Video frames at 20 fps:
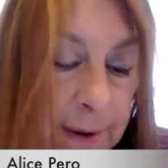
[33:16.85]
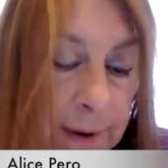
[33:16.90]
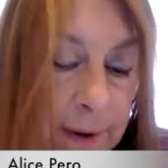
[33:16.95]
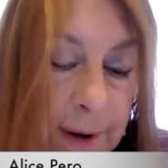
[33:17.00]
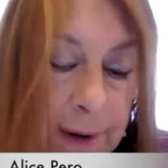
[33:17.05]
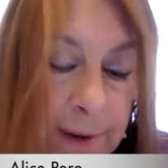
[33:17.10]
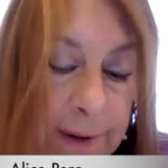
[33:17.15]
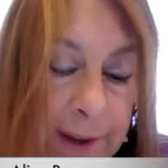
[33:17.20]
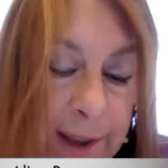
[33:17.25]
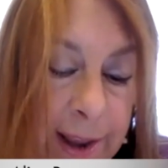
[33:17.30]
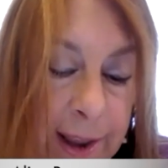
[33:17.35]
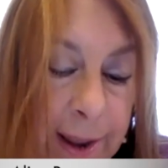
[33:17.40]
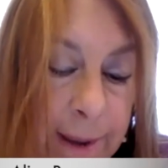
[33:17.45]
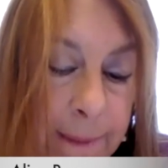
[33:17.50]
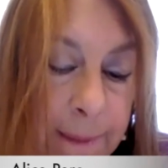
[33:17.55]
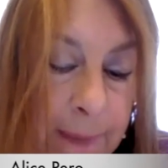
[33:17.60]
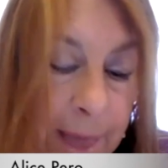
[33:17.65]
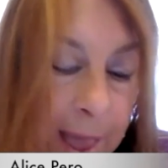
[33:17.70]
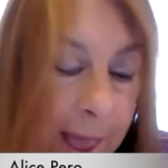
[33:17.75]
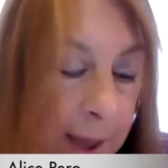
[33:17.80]
It
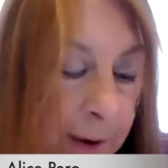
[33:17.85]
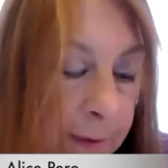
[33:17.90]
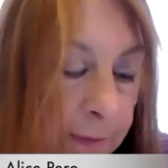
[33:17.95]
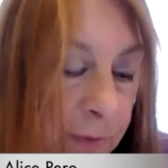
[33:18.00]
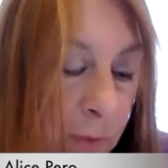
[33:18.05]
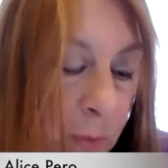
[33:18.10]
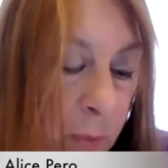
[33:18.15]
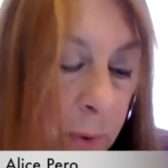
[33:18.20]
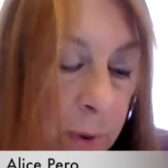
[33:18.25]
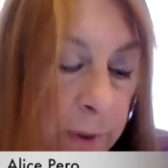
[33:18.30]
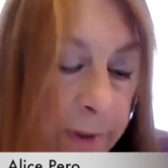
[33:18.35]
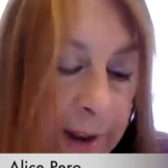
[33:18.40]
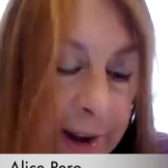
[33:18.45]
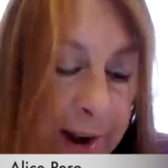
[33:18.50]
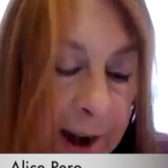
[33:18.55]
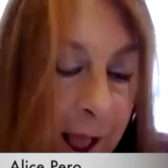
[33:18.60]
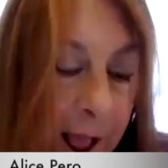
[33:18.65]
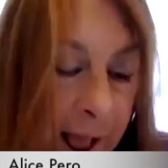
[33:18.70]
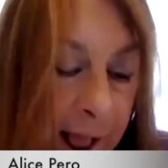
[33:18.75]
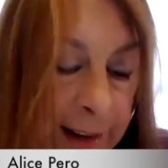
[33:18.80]
came out of the world that
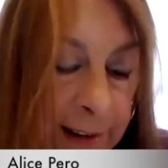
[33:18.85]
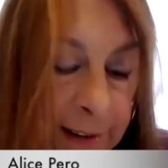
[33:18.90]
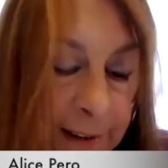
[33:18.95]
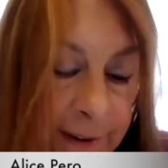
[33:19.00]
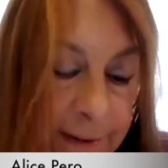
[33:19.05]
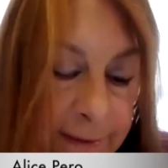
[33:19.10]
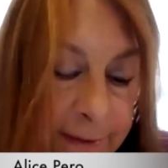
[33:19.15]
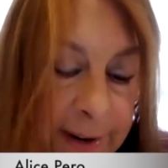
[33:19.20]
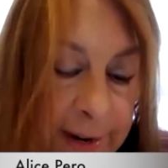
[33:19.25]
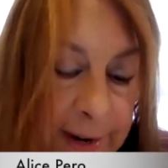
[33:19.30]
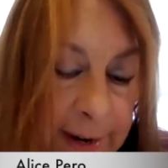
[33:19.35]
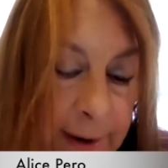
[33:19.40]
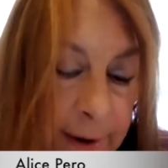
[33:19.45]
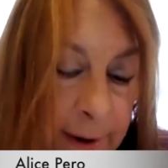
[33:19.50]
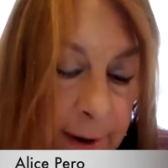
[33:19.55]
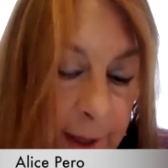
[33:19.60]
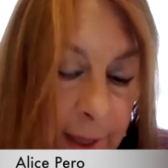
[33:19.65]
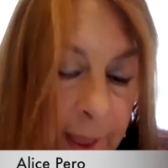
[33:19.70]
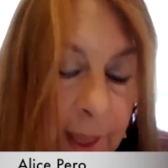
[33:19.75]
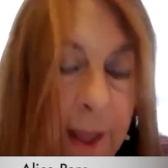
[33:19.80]
I live in,
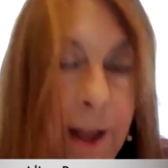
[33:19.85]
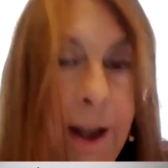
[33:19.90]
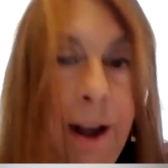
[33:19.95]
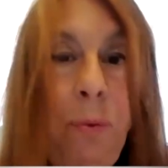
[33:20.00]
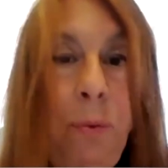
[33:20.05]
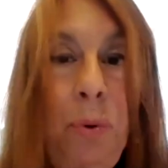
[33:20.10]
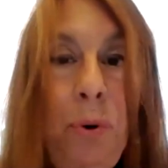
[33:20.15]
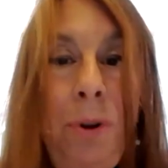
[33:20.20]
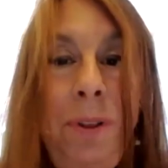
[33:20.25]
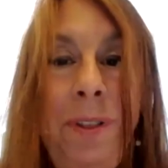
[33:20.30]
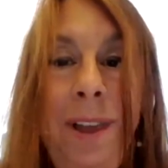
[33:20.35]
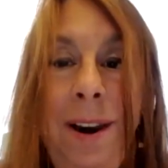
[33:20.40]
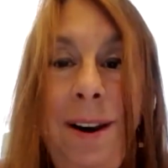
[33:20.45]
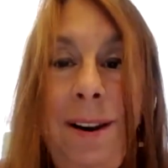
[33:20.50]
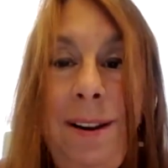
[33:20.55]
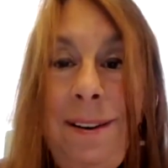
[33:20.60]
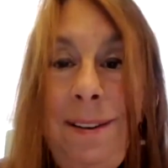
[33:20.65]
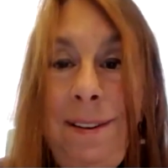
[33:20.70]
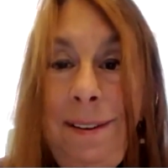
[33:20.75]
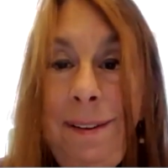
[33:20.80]
a world that
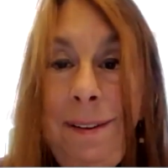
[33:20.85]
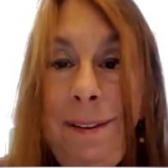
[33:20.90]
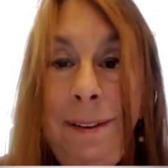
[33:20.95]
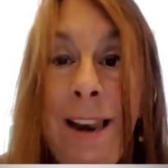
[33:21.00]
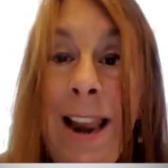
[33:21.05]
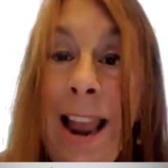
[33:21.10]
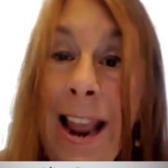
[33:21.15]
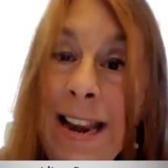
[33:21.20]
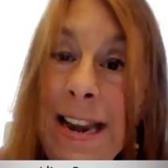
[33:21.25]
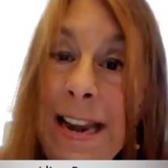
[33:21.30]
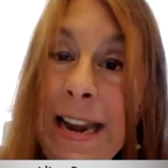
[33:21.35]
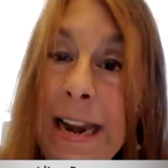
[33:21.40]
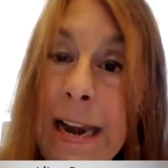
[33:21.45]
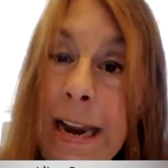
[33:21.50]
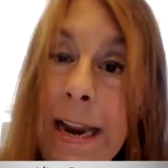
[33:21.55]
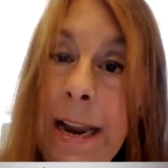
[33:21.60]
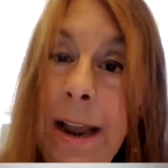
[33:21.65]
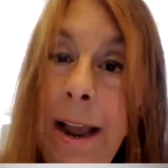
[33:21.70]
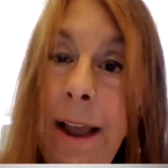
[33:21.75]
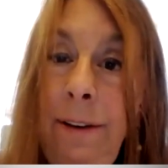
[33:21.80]
is
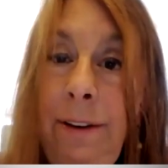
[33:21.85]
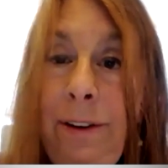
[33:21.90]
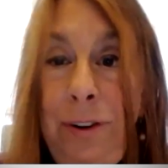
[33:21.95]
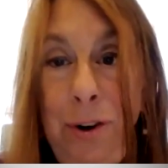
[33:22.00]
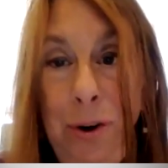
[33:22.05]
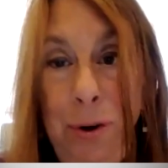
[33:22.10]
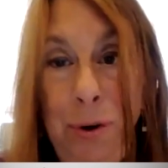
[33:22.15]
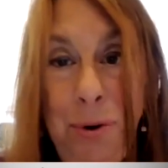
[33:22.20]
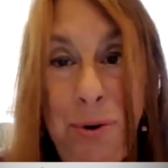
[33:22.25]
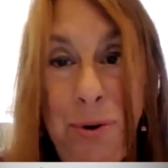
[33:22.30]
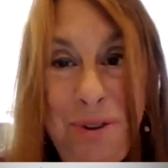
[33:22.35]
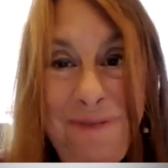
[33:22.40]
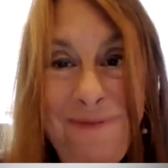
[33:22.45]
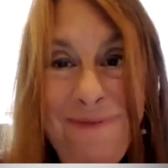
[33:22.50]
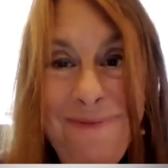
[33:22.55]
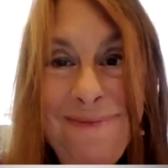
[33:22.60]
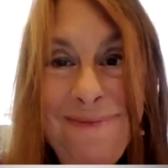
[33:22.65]
slightly askew.